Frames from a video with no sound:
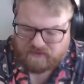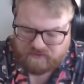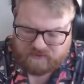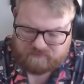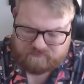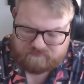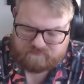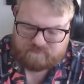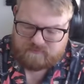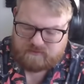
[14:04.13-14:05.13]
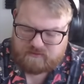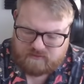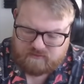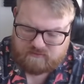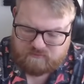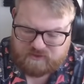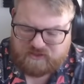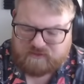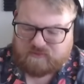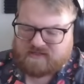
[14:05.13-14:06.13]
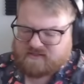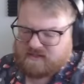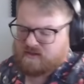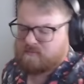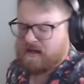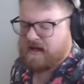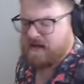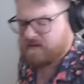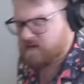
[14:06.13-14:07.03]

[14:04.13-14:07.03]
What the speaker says: they'll, within reason, they'll buy,